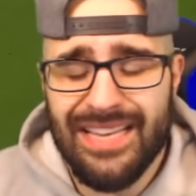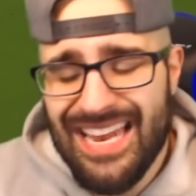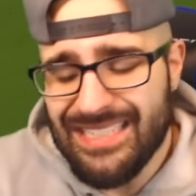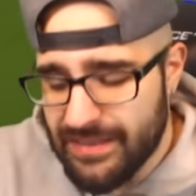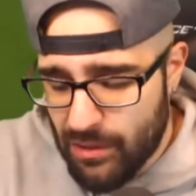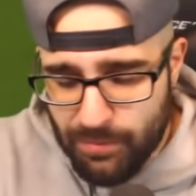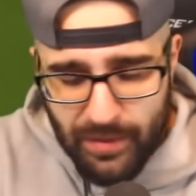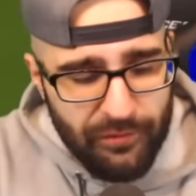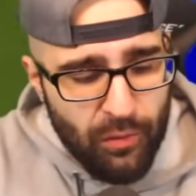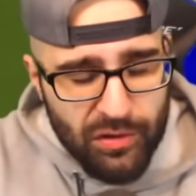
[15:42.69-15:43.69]
And again, it's because I was
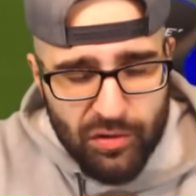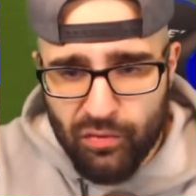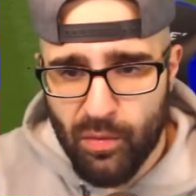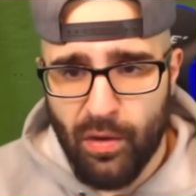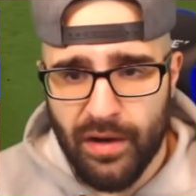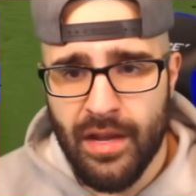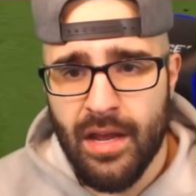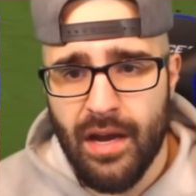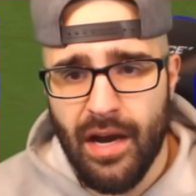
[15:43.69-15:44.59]
playing four two three one.